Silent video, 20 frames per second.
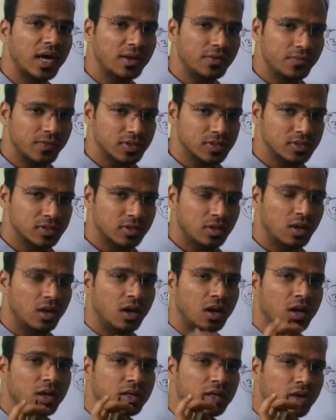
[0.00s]
address.
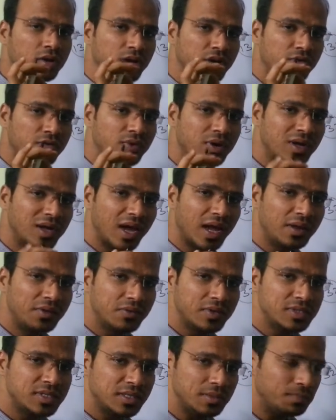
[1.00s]
Now network
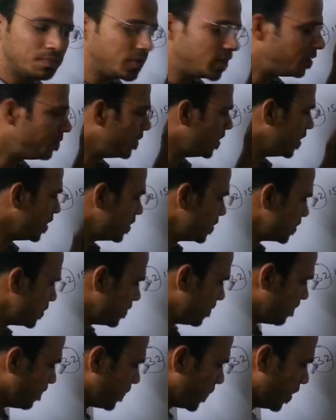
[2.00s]
address simply means
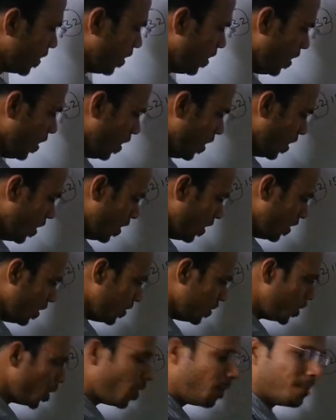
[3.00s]

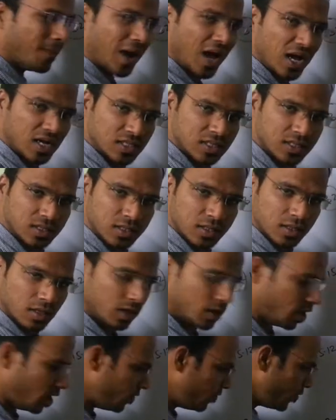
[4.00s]
your mask.
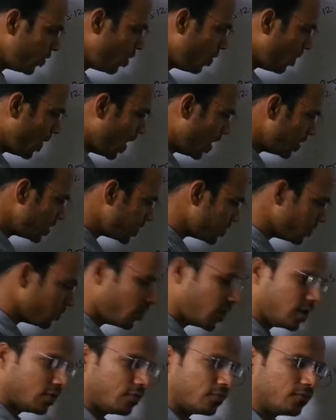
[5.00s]
If your mask,
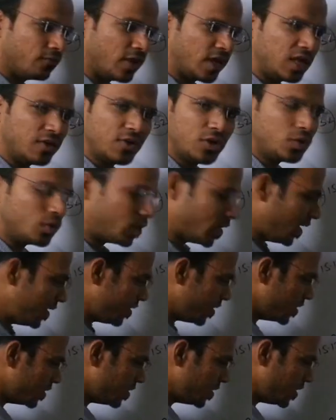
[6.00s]
wherever you
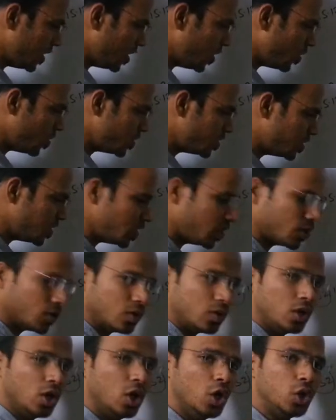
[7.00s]
get
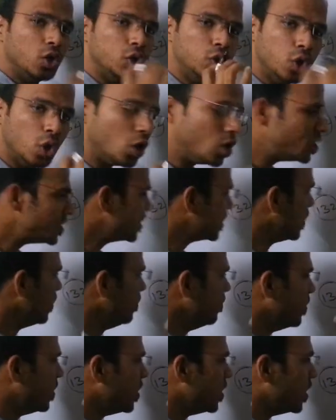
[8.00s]
00, those
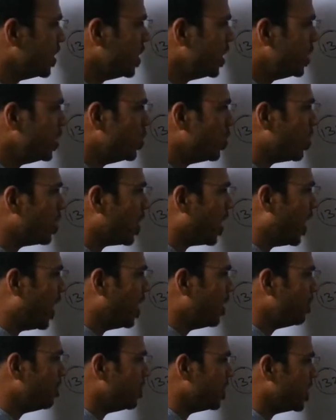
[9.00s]
numbers in your
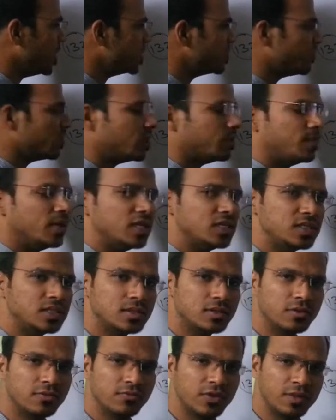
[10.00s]
IPs will be
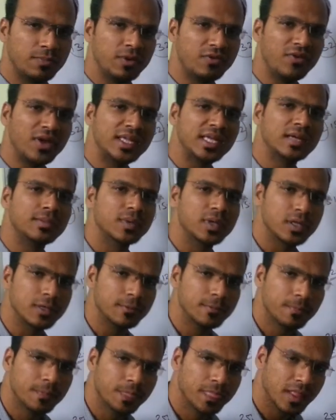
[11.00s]
variable,
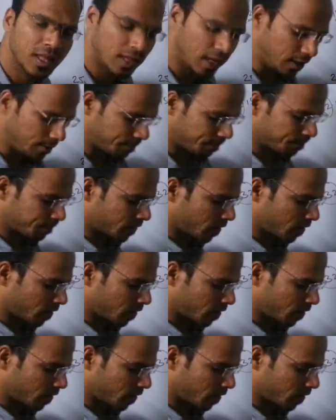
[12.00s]
right?